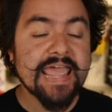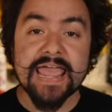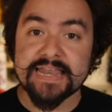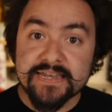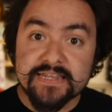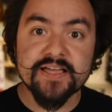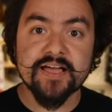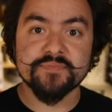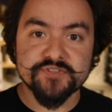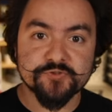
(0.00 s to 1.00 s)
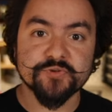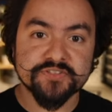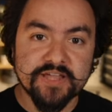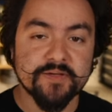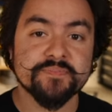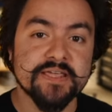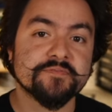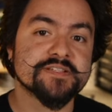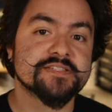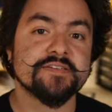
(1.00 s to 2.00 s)
And anytime there's a real time
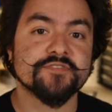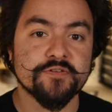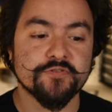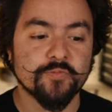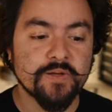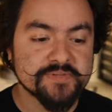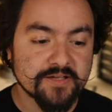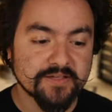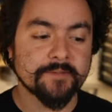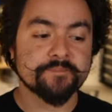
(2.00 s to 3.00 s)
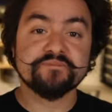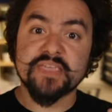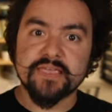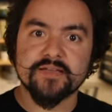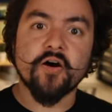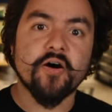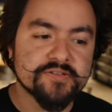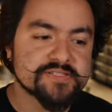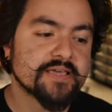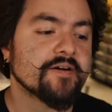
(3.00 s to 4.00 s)
update received over a WebSocket, it
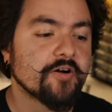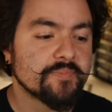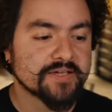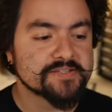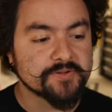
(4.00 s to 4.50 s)
calls that callback.